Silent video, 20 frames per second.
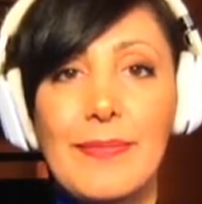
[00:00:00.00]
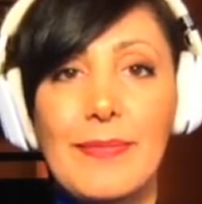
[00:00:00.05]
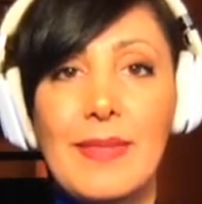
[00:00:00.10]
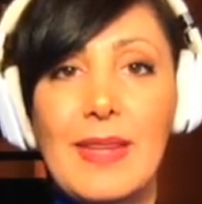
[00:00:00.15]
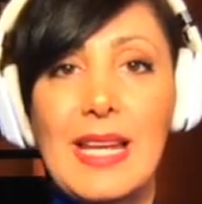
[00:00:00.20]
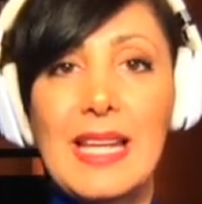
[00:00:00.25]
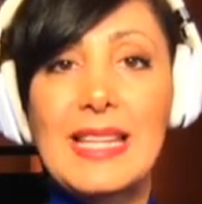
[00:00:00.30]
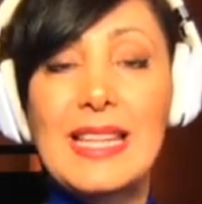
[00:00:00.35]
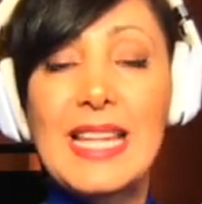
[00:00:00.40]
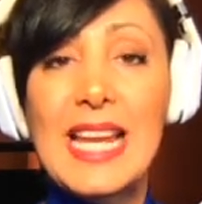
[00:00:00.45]

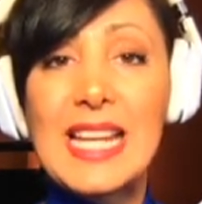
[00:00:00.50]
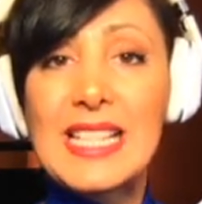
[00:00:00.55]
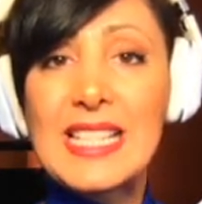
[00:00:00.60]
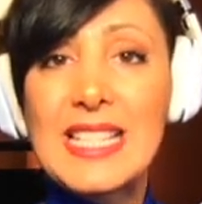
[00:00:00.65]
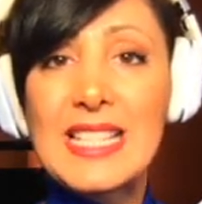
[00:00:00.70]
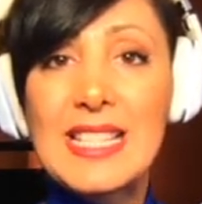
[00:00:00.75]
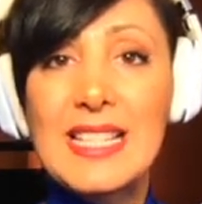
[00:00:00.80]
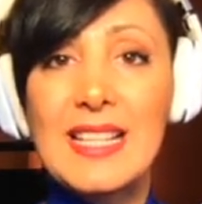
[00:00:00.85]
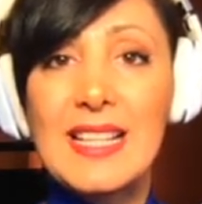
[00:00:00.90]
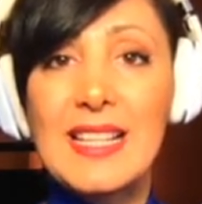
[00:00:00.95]

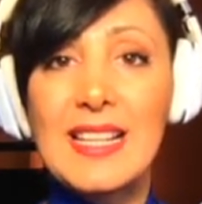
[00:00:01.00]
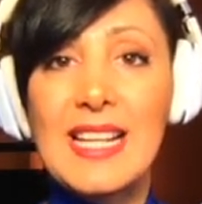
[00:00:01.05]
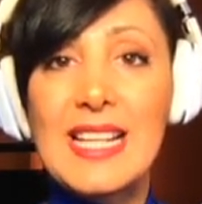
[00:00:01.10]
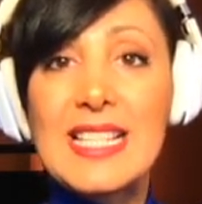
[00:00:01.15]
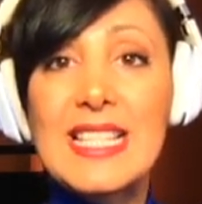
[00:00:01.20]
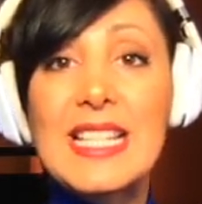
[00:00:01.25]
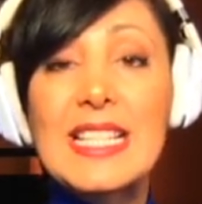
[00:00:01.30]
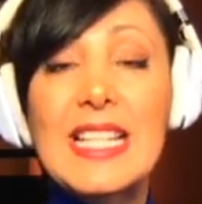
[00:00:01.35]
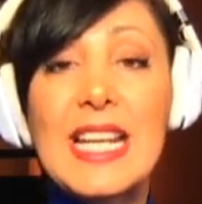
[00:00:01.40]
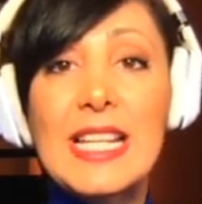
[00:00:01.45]
Next is the
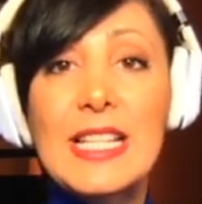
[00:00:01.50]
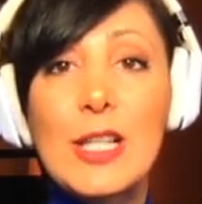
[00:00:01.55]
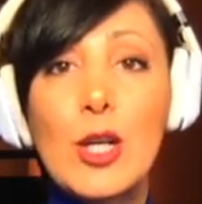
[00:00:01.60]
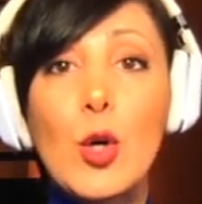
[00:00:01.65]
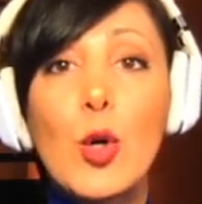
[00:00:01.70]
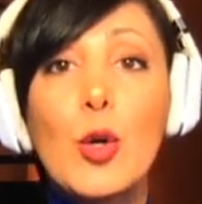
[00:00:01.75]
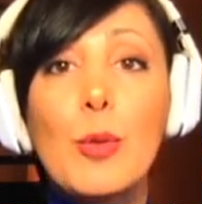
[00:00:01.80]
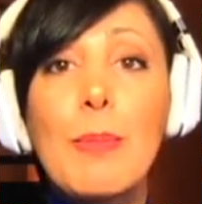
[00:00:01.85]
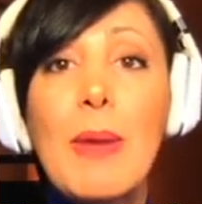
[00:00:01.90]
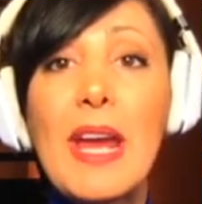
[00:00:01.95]
data or
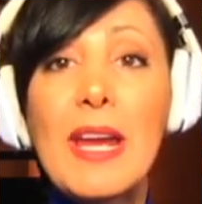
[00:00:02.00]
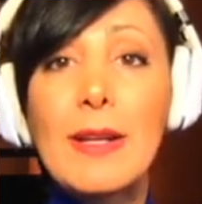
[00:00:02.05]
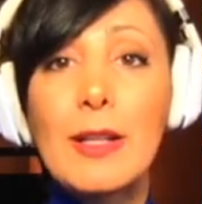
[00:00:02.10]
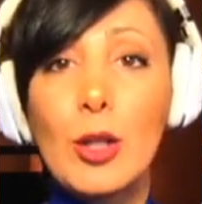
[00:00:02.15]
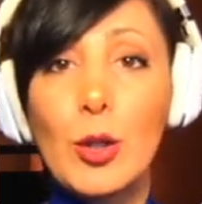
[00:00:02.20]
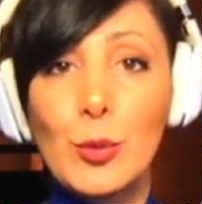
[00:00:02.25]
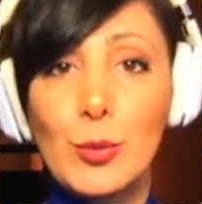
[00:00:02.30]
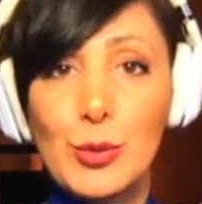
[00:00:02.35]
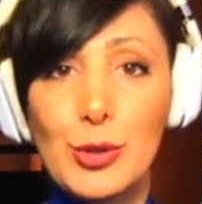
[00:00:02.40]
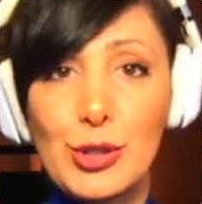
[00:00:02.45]
payload.
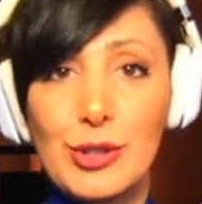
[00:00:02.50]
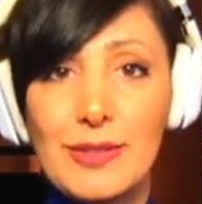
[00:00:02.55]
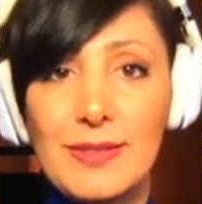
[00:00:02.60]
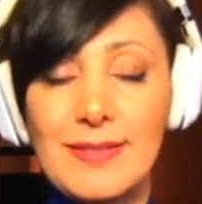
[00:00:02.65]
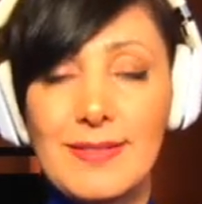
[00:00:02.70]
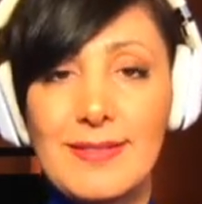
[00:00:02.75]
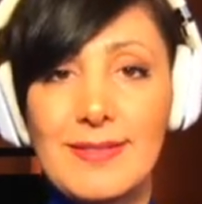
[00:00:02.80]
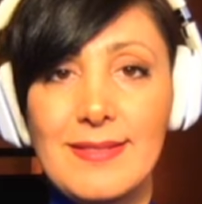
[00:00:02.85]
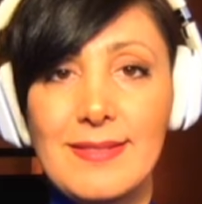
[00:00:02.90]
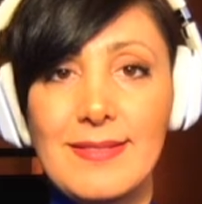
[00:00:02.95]

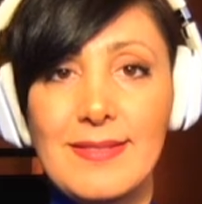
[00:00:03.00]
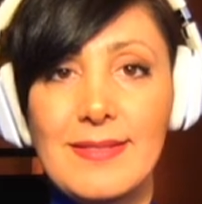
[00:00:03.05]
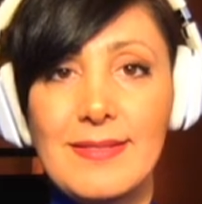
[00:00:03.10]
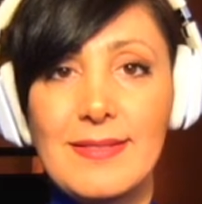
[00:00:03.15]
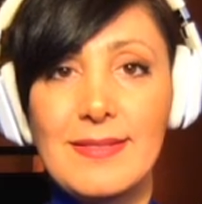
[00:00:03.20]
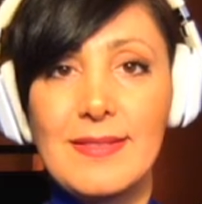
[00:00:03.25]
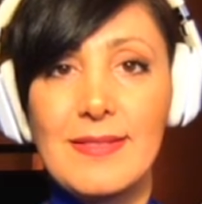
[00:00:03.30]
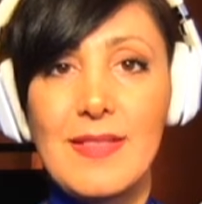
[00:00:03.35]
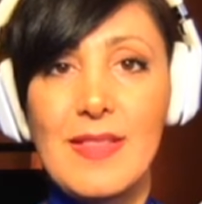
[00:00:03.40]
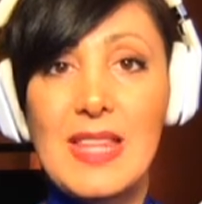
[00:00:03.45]

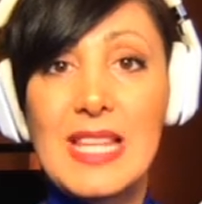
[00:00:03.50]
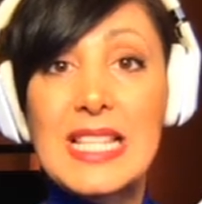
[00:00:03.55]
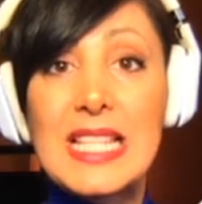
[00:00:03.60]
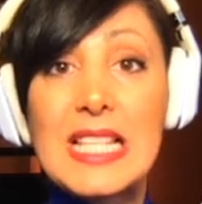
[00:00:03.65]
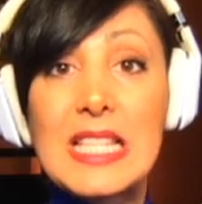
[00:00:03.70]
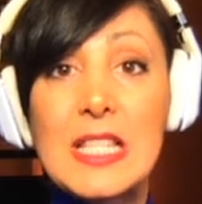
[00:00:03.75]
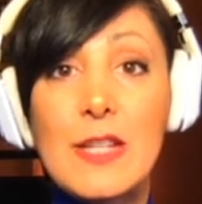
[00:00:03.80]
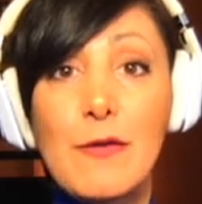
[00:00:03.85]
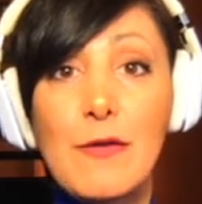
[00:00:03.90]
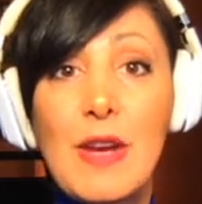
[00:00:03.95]
This is
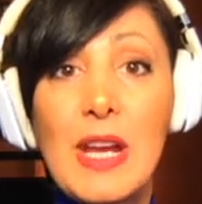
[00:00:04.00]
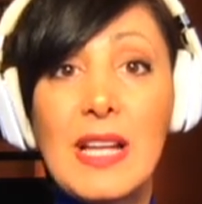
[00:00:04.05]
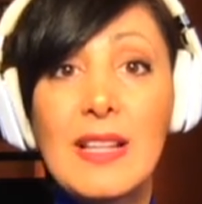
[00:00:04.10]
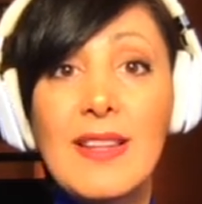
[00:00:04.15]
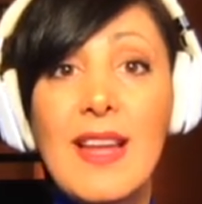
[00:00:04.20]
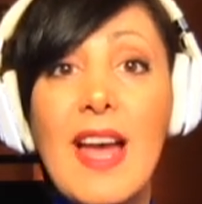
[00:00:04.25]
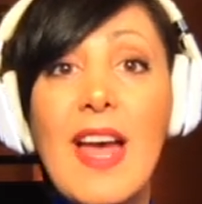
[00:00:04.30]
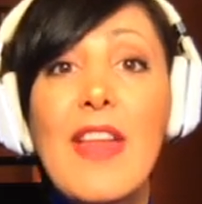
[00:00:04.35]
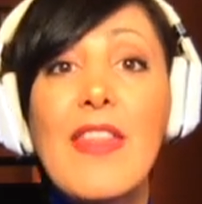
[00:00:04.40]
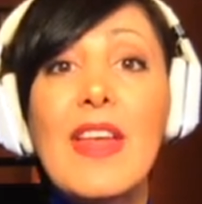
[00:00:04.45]
the field
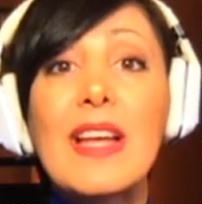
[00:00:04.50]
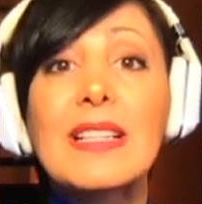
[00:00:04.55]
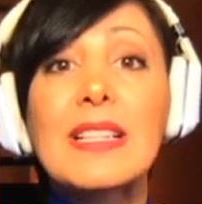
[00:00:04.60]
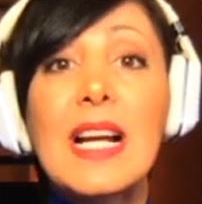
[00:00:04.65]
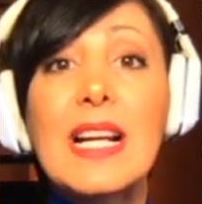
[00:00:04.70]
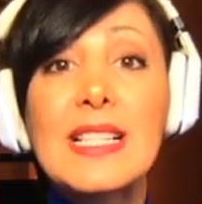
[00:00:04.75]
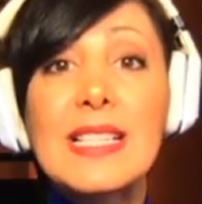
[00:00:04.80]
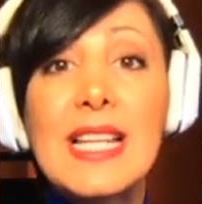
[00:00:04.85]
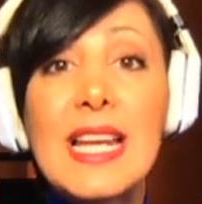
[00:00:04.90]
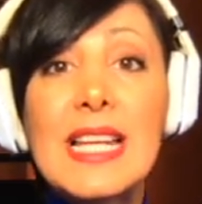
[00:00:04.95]
that
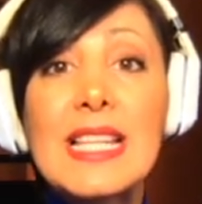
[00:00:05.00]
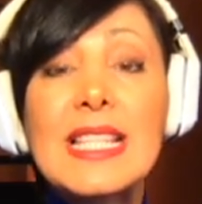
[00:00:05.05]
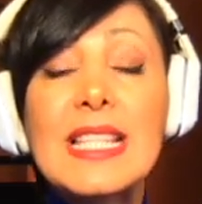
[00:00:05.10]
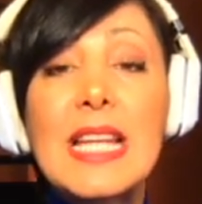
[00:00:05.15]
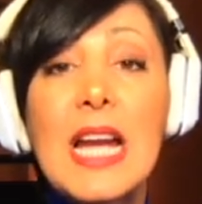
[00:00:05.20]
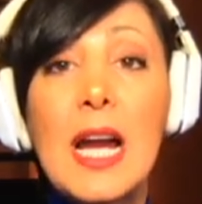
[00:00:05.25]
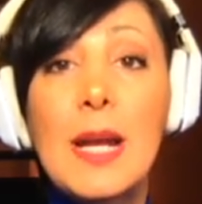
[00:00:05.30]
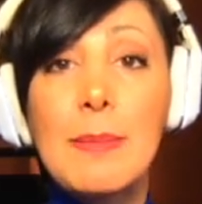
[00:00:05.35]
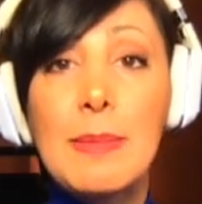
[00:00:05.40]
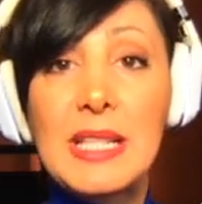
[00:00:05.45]
contains the
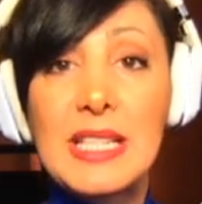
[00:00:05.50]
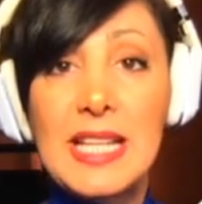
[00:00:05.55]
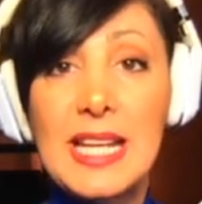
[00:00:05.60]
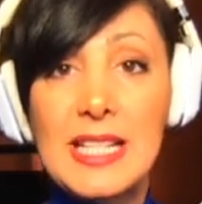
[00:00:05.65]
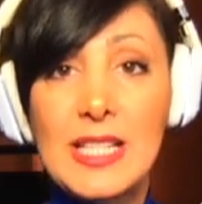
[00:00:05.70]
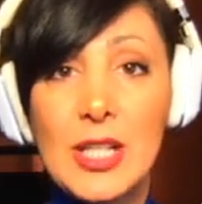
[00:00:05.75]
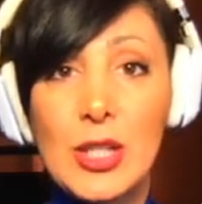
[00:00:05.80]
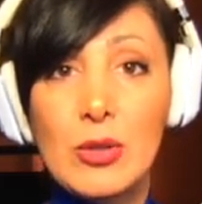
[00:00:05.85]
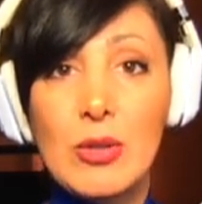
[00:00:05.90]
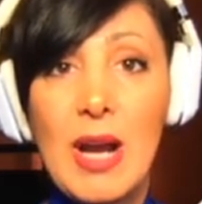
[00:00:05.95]
IP
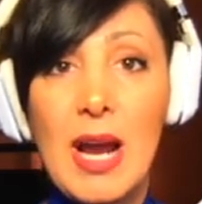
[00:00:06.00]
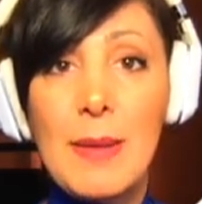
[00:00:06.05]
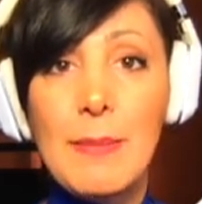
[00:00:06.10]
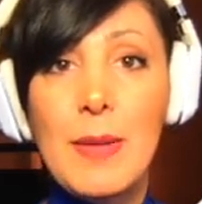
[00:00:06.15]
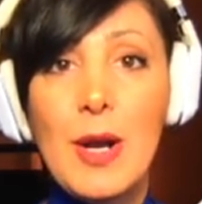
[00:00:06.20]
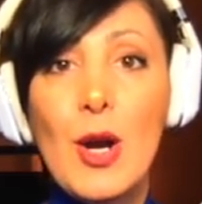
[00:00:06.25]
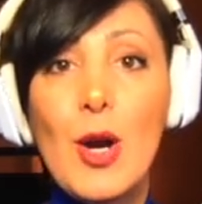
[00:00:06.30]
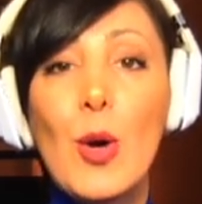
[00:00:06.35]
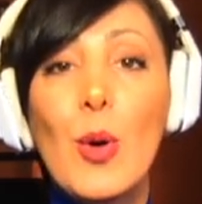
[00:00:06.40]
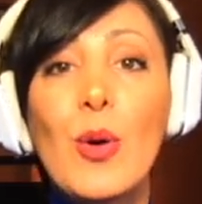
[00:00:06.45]
datagram
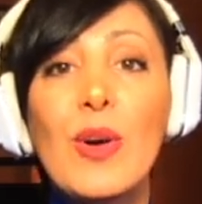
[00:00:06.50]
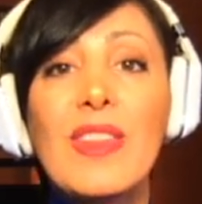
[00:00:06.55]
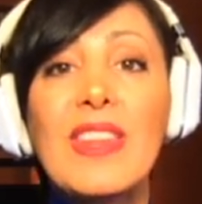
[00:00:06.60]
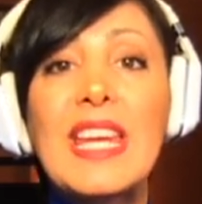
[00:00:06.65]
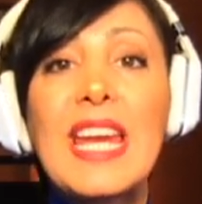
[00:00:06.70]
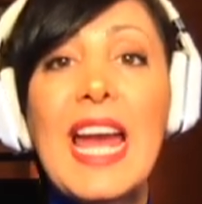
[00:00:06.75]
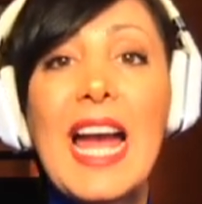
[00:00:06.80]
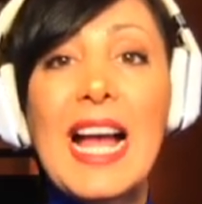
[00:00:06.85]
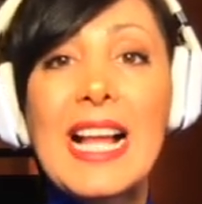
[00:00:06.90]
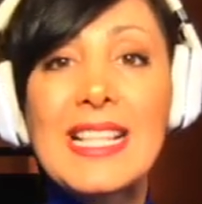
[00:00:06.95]
or the
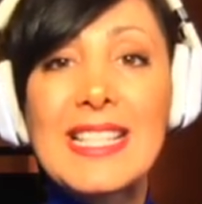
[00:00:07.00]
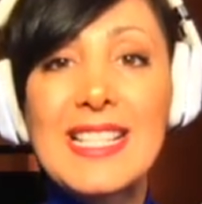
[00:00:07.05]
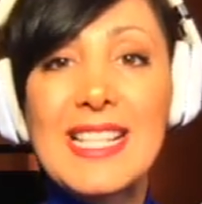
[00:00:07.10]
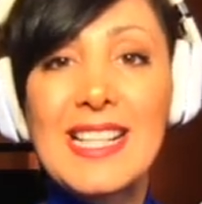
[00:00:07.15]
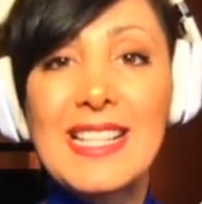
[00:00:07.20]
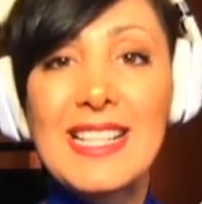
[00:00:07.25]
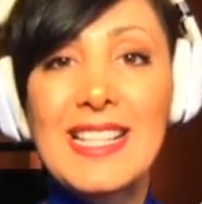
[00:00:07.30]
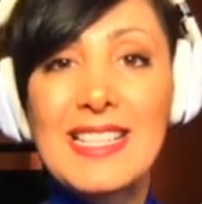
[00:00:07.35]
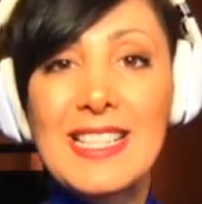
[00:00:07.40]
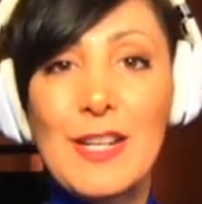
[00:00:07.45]

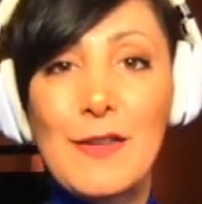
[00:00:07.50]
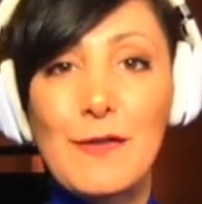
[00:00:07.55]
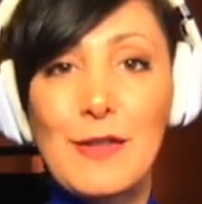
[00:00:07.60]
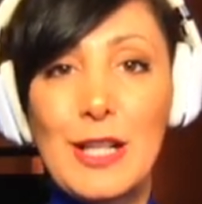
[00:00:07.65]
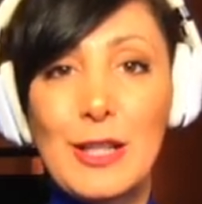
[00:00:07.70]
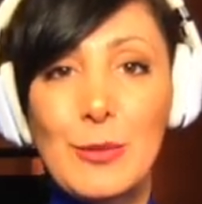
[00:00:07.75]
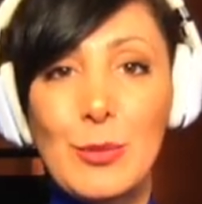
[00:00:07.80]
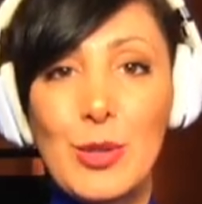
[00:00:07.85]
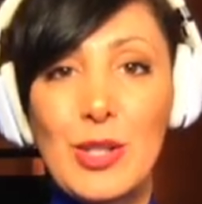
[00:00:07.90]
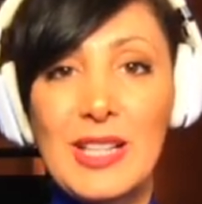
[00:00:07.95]
alternative
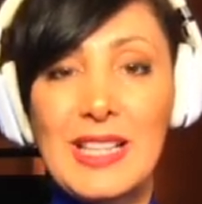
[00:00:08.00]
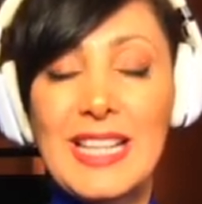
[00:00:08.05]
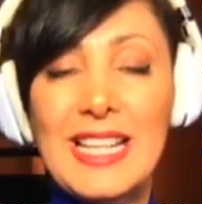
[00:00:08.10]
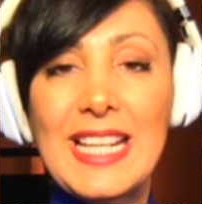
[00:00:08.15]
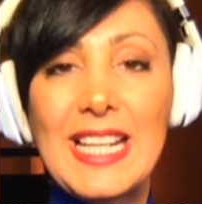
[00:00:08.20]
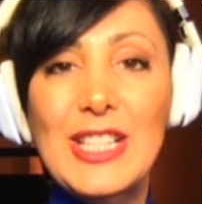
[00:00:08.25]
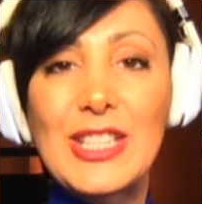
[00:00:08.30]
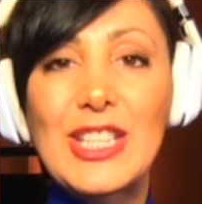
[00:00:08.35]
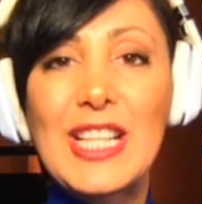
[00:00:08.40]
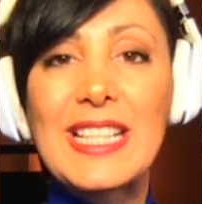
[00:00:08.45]
network layer
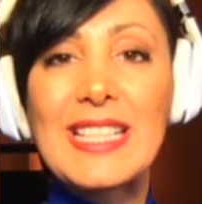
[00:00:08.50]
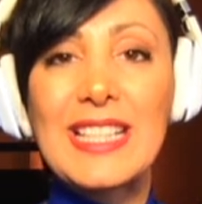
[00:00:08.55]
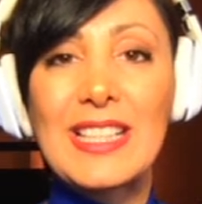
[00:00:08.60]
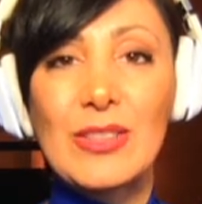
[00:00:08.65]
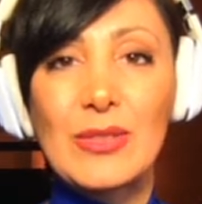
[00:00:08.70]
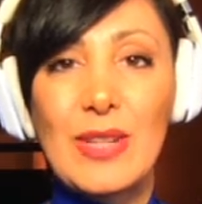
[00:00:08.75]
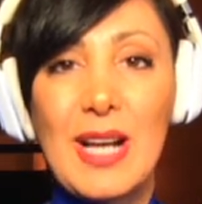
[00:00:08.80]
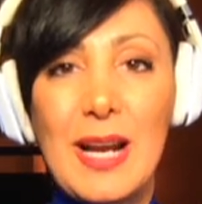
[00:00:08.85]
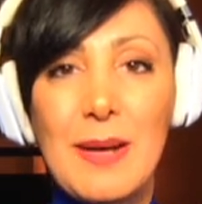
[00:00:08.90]
datagram.